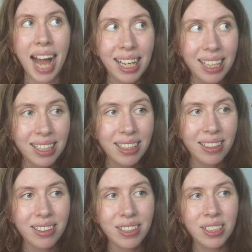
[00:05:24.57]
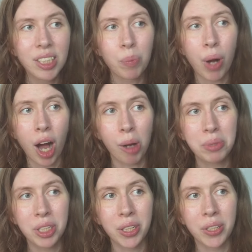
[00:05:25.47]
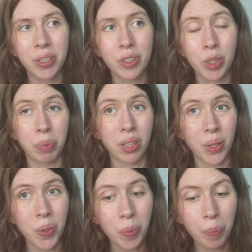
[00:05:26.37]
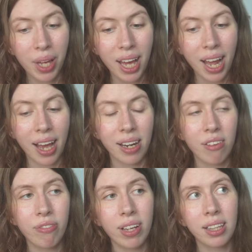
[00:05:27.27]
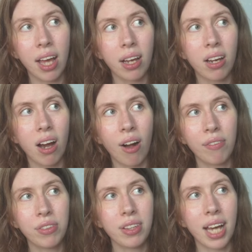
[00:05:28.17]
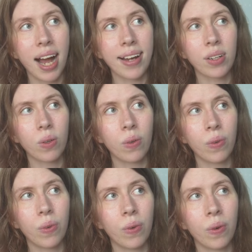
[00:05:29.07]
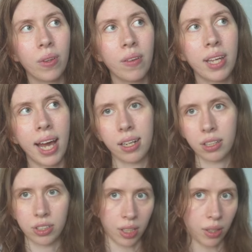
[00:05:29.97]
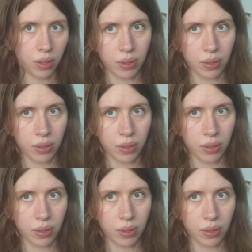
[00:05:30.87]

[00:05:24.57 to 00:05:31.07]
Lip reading: then she popped her triple loop, and I felt like after that, all of the energy